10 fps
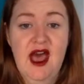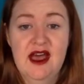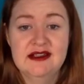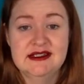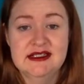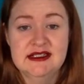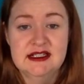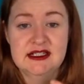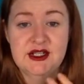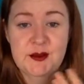and
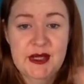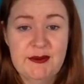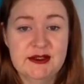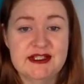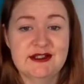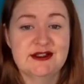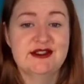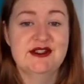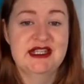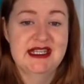you know, people still
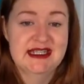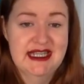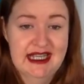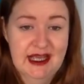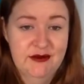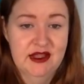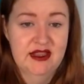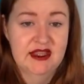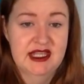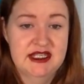study it and take
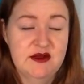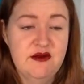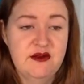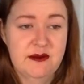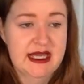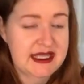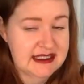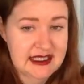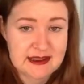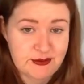everything that they do from it
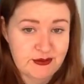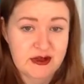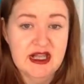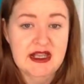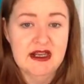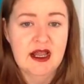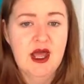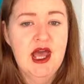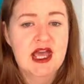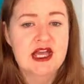is brilliant.
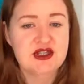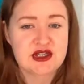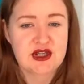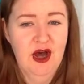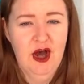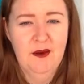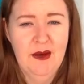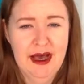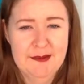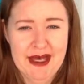It's just not
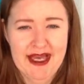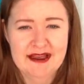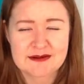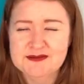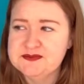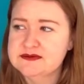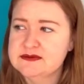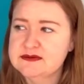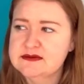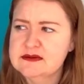my bag.
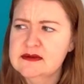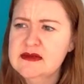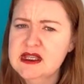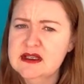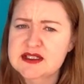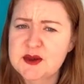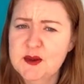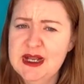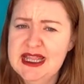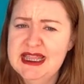So we
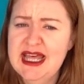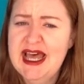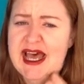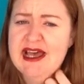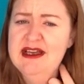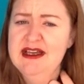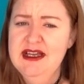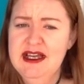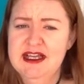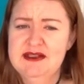went in there.
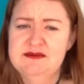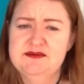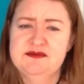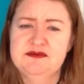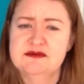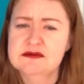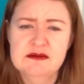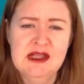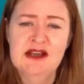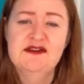
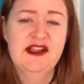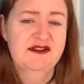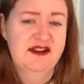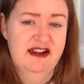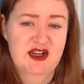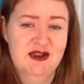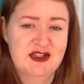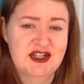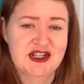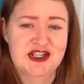I felt very
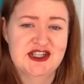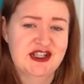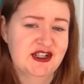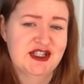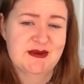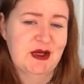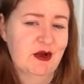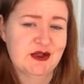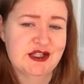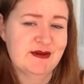cultured, saw some
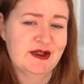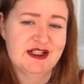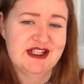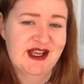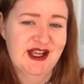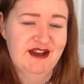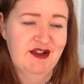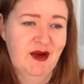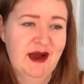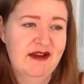Constable and Turner
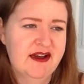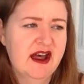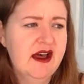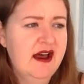or whatever.